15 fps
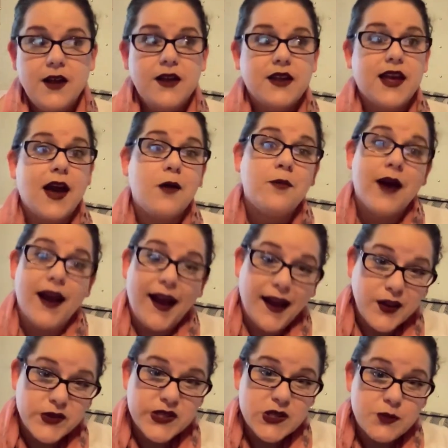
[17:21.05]
Yeah, my
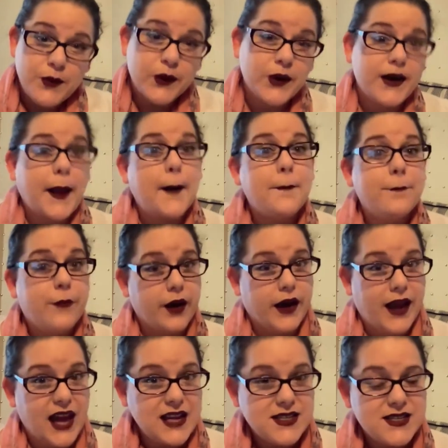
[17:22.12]
house is burned down,
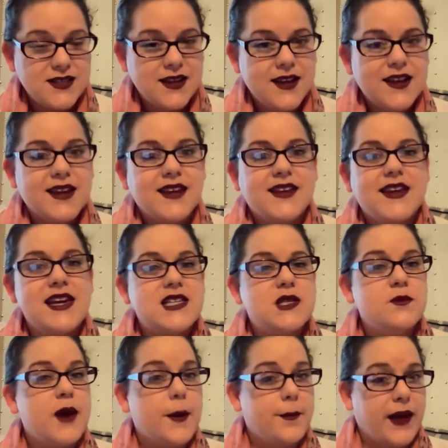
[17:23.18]
but yes,
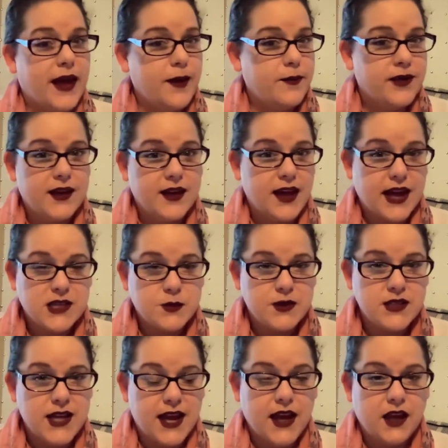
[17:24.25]
my baby has been
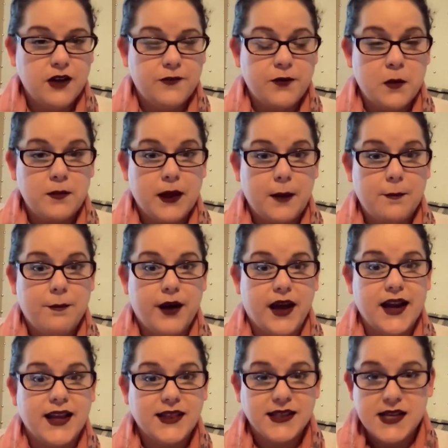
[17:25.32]
taken from me, but
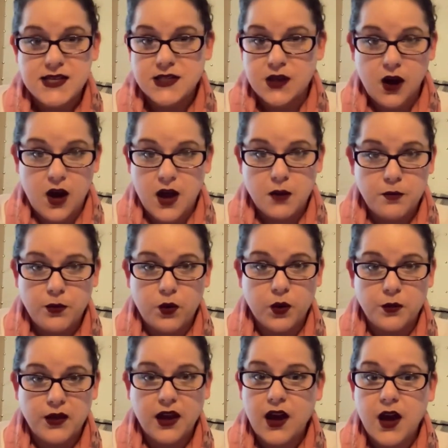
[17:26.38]
at least God bore
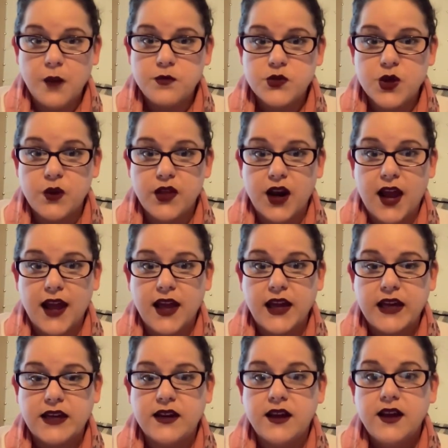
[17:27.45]
me up so that I
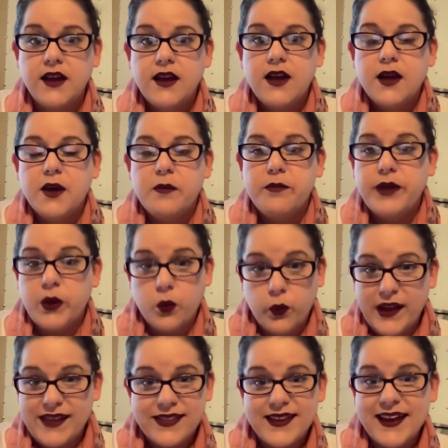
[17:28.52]
could be
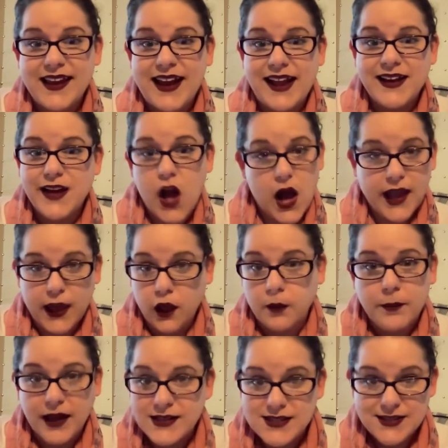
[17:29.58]
with it and not kill
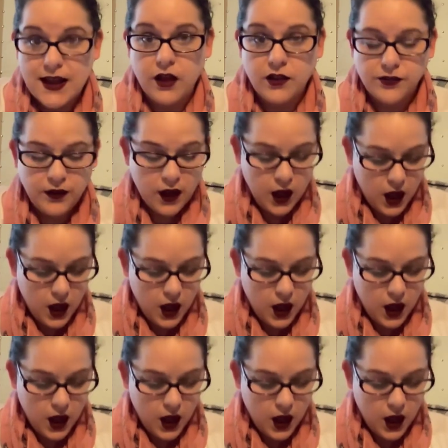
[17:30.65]
myself.